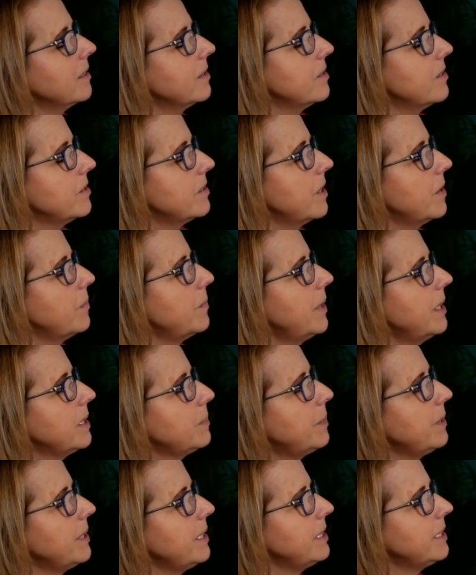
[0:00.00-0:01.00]
So let's
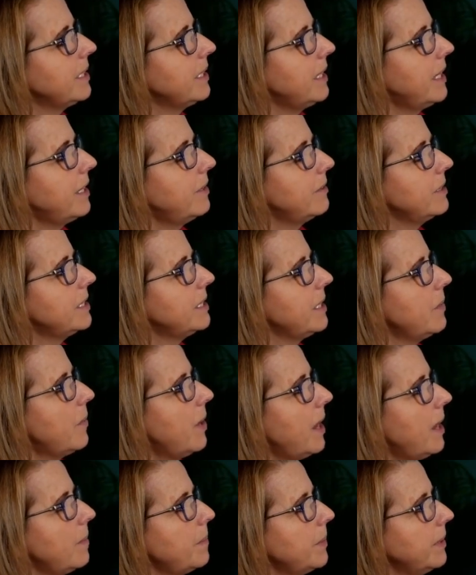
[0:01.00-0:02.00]
put these in here and see what
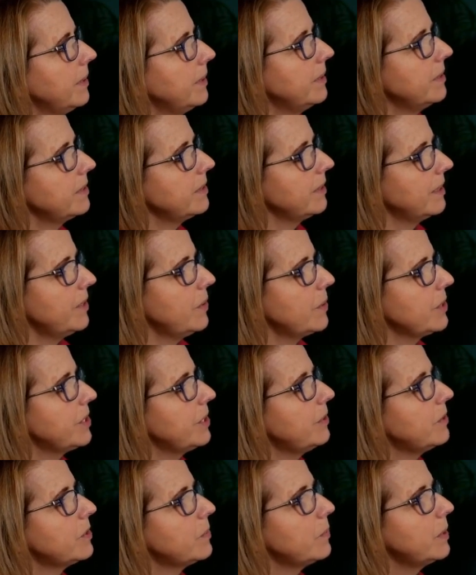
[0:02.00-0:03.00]
happens. And your
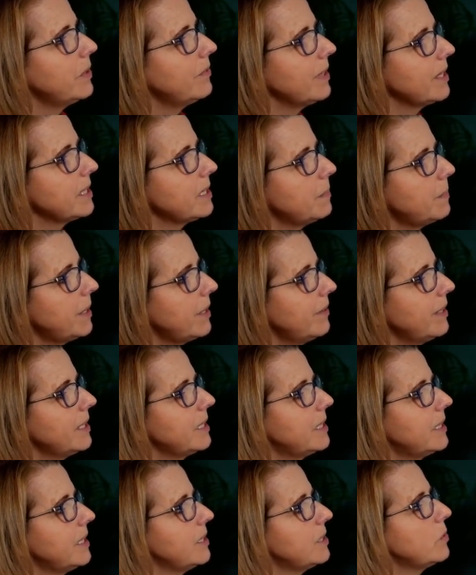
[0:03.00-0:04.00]
children will have experienced
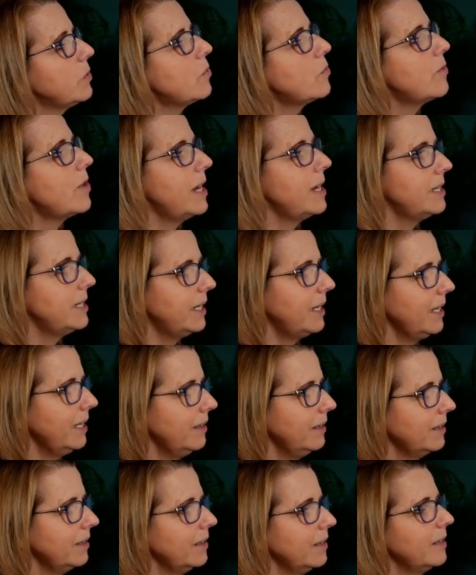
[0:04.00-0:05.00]
this already,
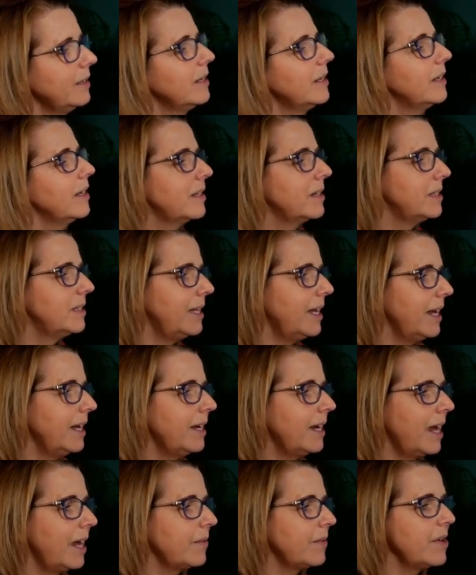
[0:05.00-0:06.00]
because they
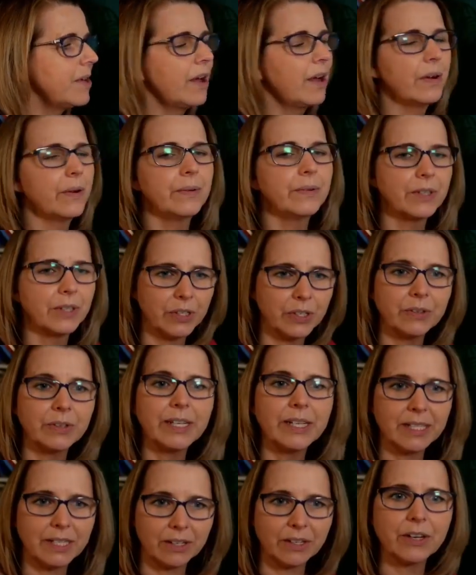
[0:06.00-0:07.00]
now know that you
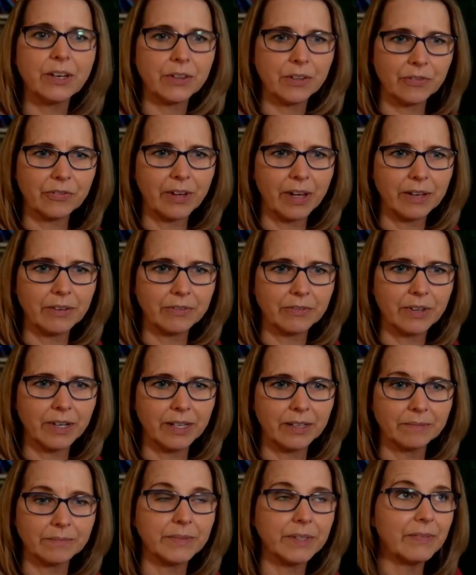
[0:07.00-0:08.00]
need another 5
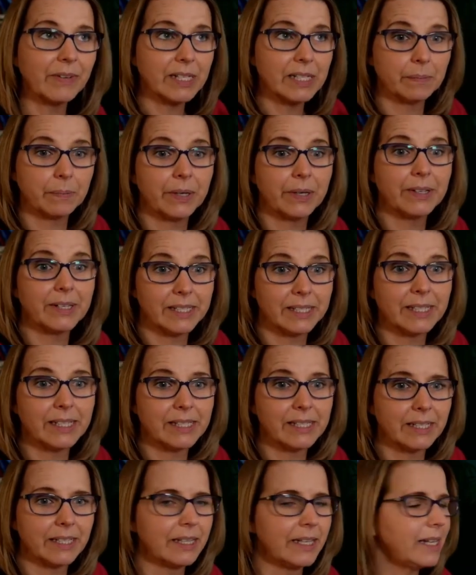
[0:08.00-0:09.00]
frame. They've experienced this
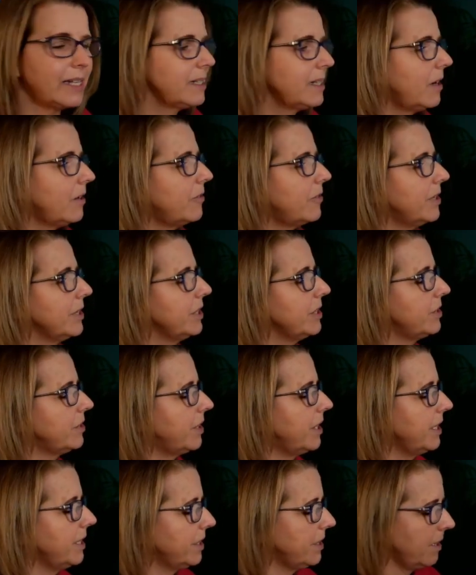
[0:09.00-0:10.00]
in their
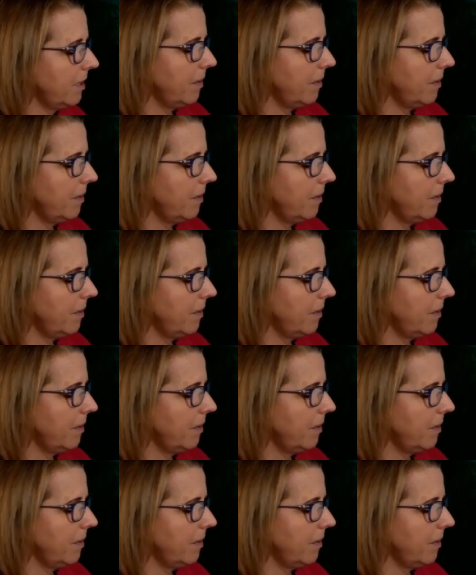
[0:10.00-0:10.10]
self-registration.